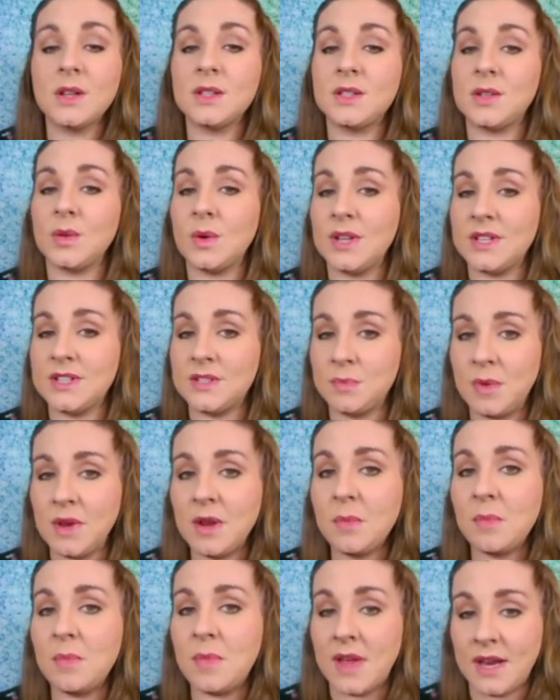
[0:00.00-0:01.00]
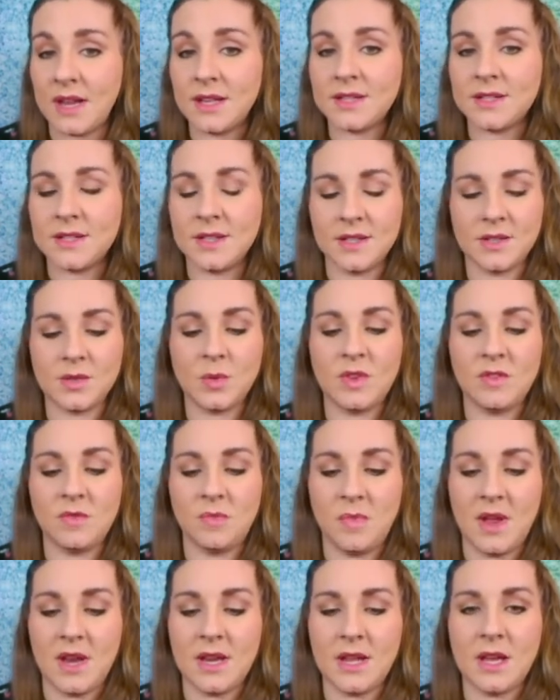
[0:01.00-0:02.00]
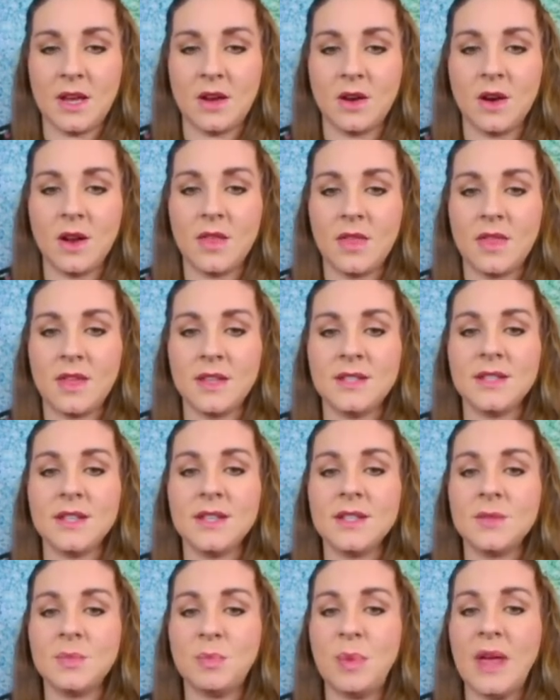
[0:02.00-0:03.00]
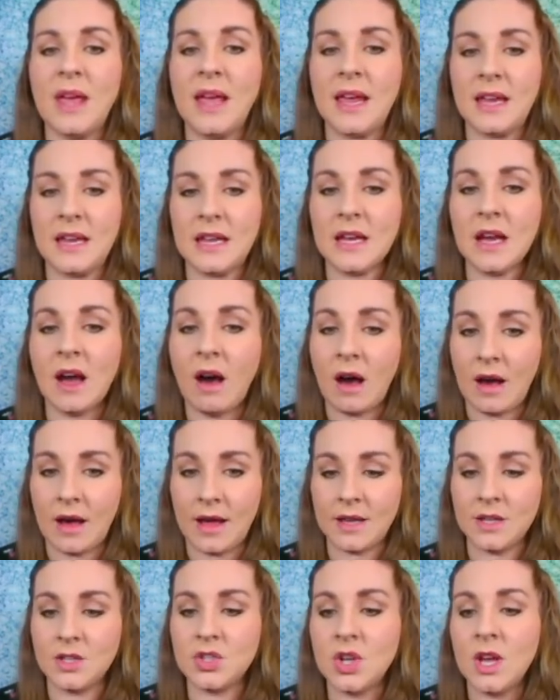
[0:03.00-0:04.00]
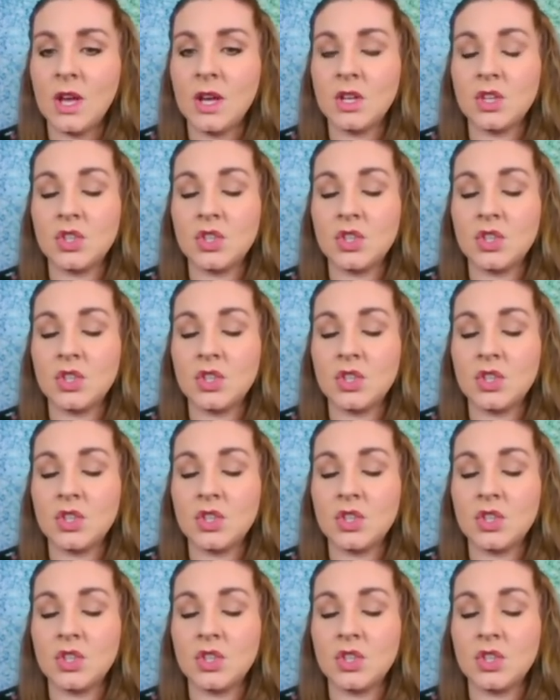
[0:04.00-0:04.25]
So it's been a minute since we've been here. This is Penny Hodge.